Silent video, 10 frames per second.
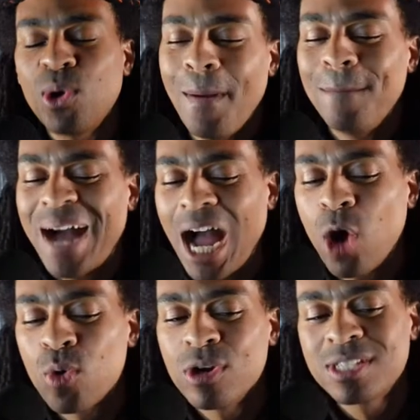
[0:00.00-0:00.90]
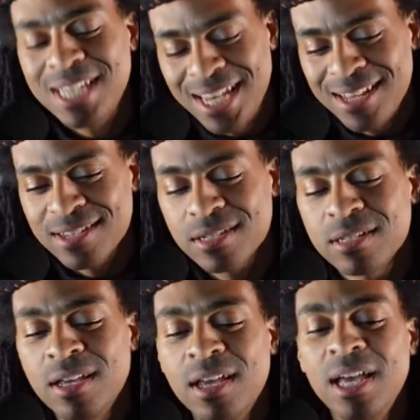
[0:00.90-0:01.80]
Power Tennis.
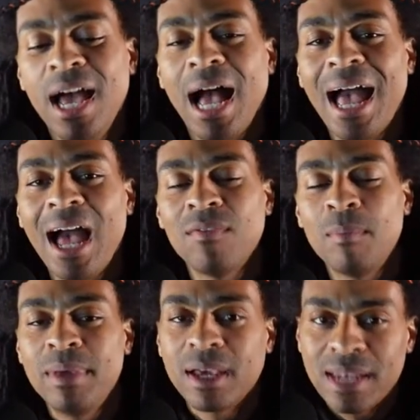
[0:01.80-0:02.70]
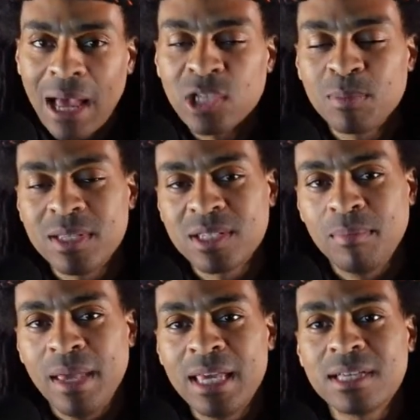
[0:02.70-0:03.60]
I have a big announcement to
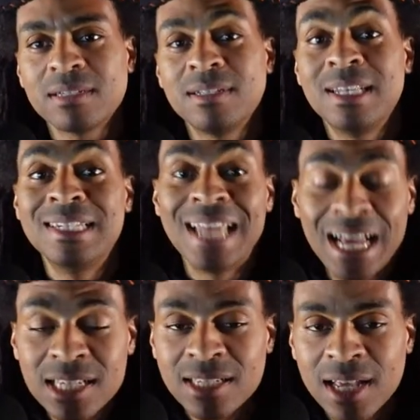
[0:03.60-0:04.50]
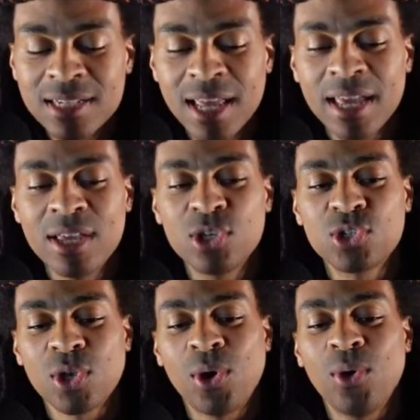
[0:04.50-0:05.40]
make next Sunday,
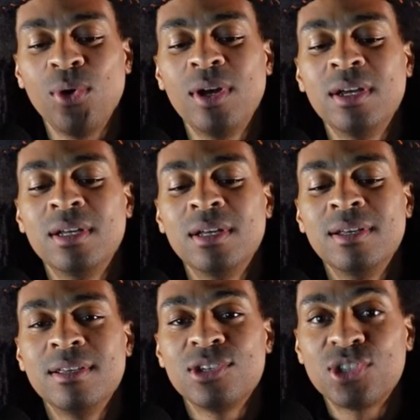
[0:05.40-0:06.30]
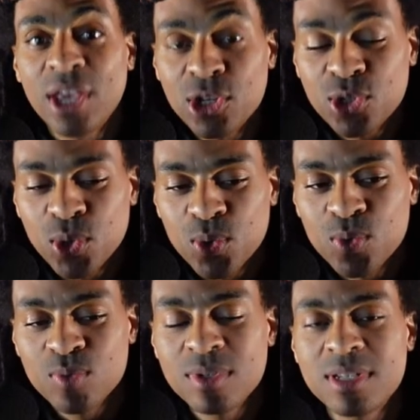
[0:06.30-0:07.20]
so stay
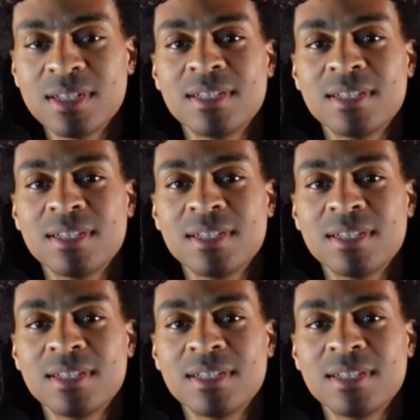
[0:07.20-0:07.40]
tuned.